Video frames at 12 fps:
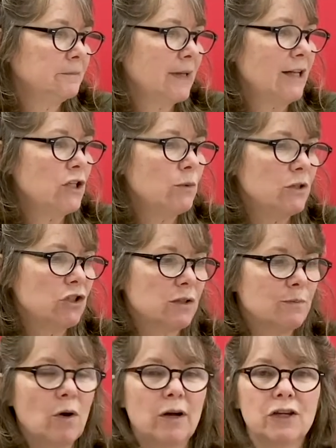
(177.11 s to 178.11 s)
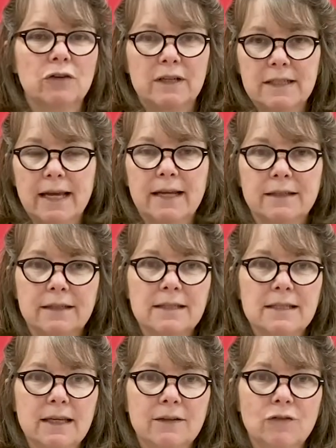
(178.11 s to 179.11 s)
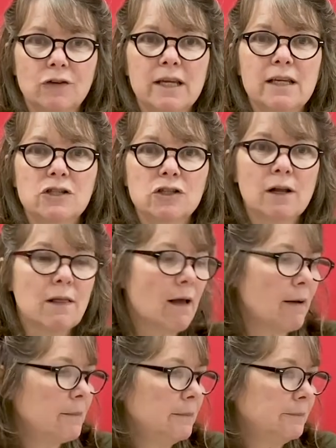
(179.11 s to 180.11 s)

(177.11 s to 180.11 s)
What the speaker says: And you would just mark your attendance then for each club.